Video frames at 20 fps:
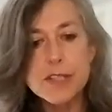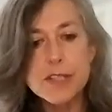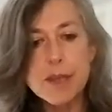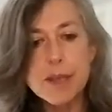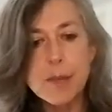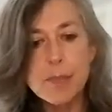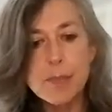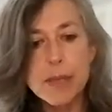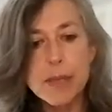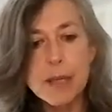
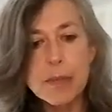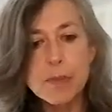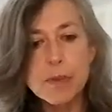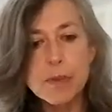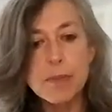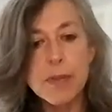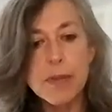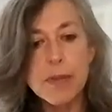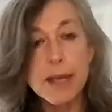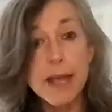some
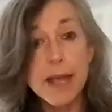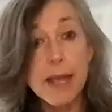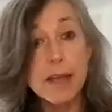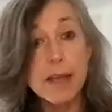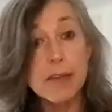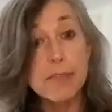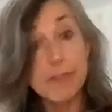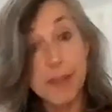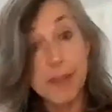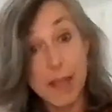people may
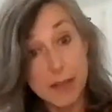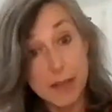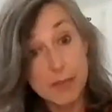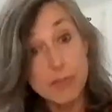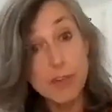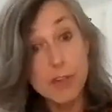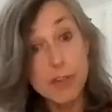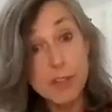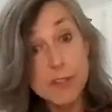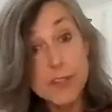have
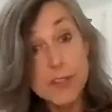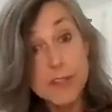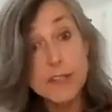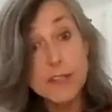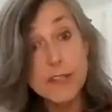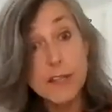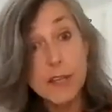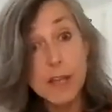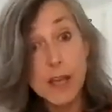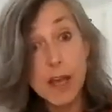
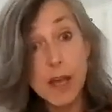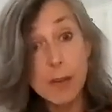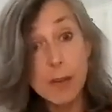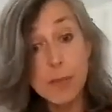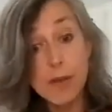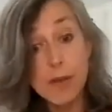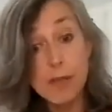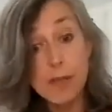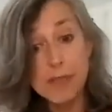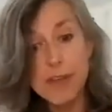adverse
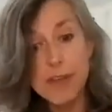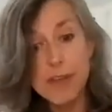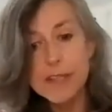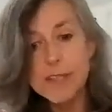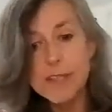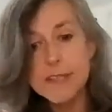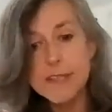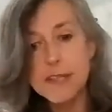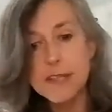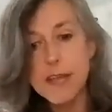
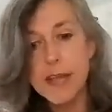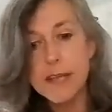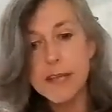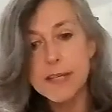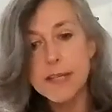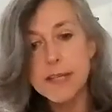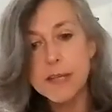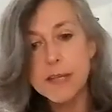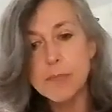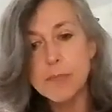effects
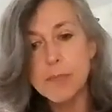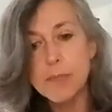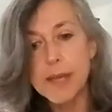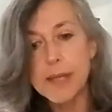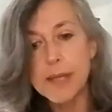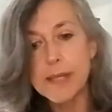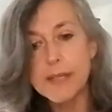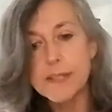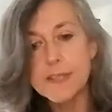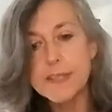and
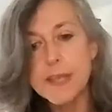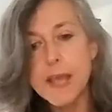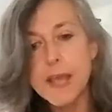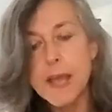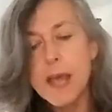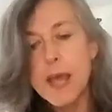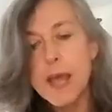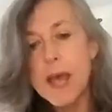impacts.